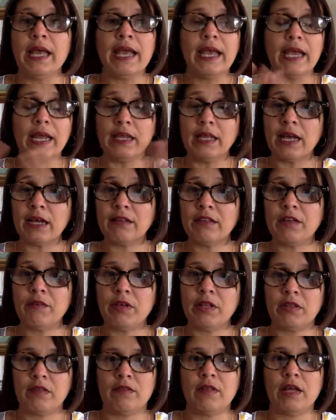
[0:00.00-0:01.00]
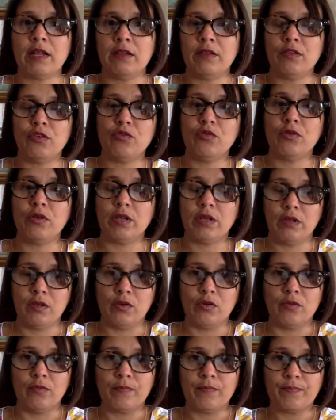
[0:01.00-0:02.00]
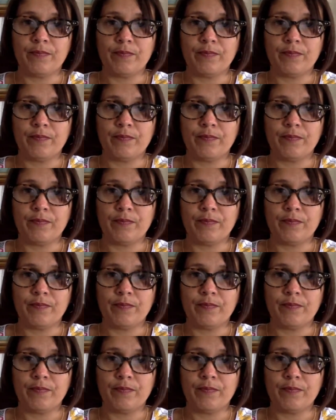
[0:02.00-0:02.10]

Any activity that you you know